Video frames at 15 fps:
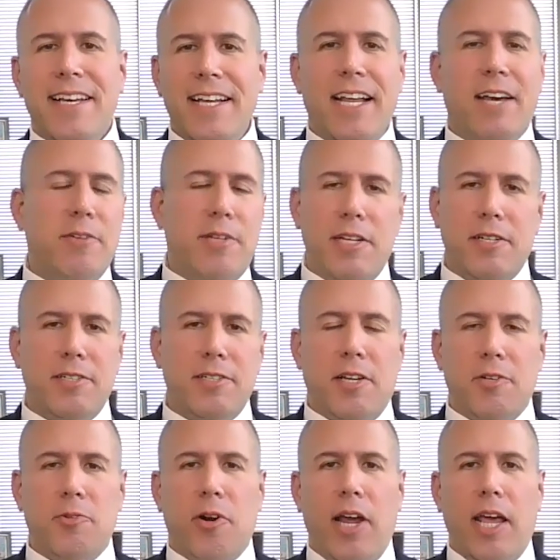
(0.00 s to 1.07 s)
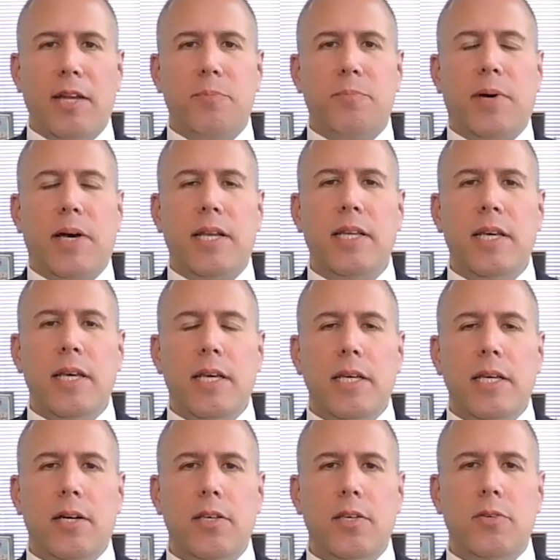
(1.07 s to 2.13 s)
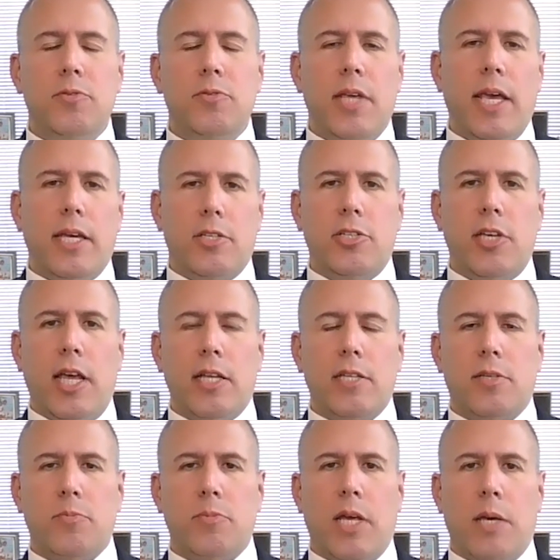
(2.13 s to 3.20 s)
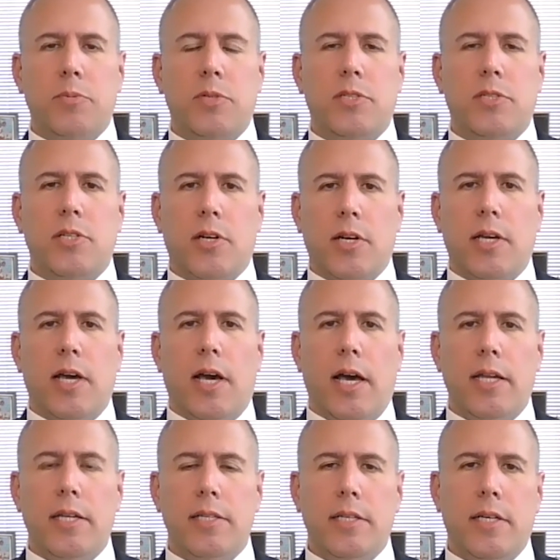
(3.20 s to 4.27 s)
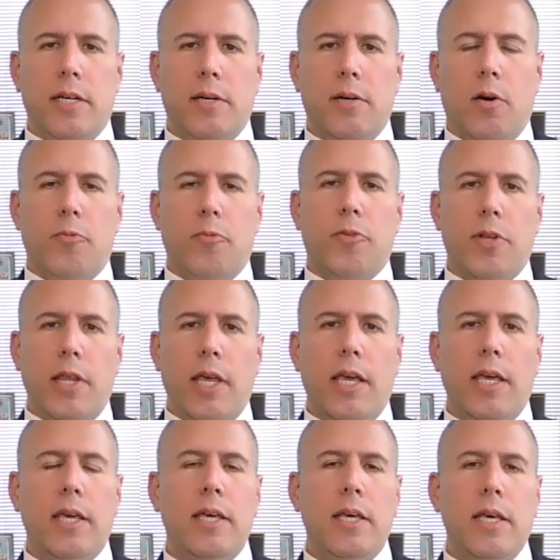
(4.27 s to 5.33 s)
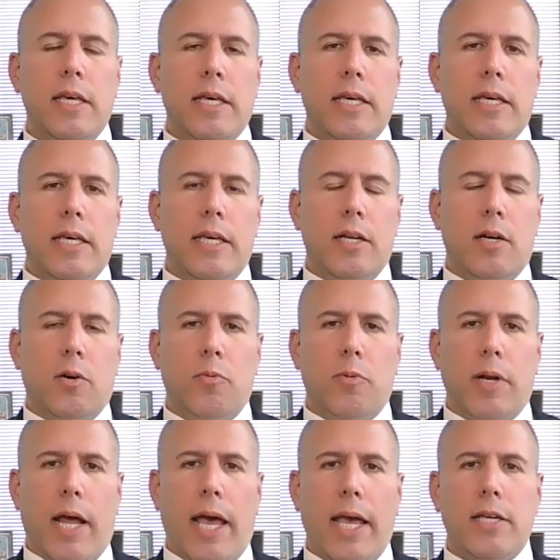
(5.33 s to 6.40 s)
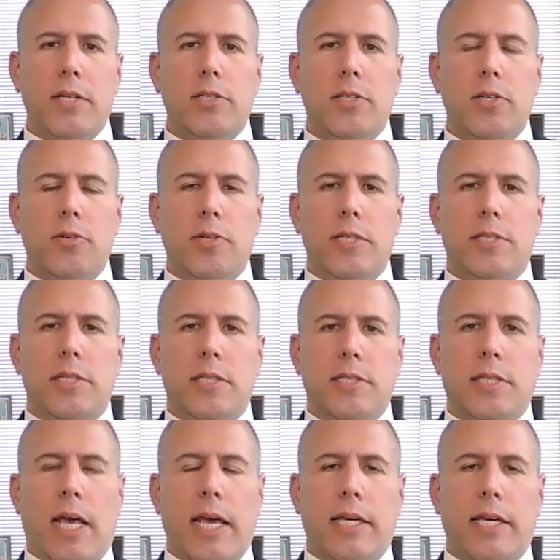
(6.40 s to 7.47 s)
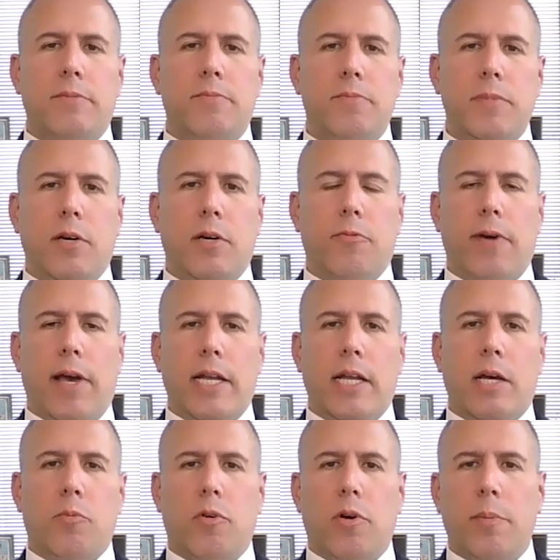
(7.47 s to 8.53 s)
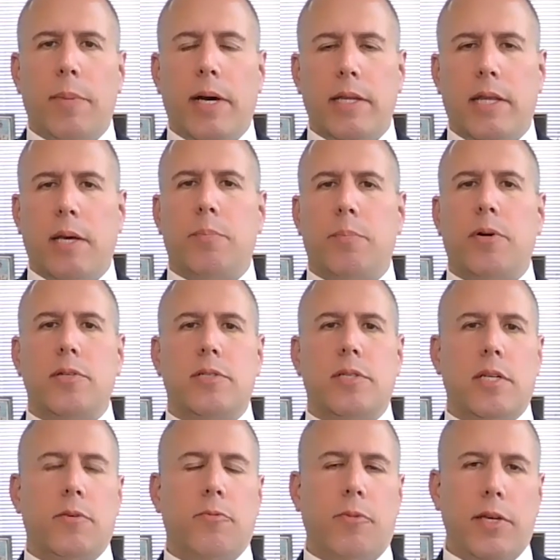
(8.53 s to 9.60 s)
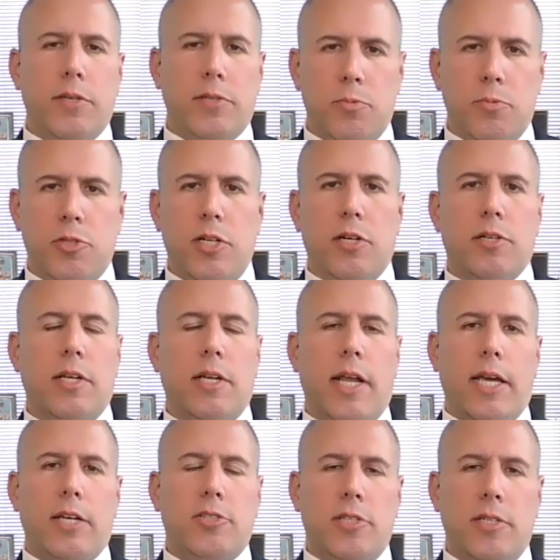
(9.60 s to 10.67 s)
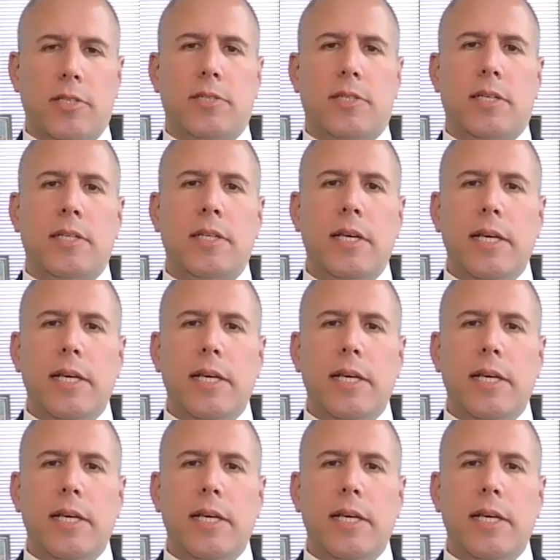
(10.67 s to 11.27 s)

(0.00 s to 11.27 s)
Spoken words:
I would have done great. But, you take a chance sometimes. It's your gut. Hopefully, what I could do is I could, find out more about that person if we have some shared connections and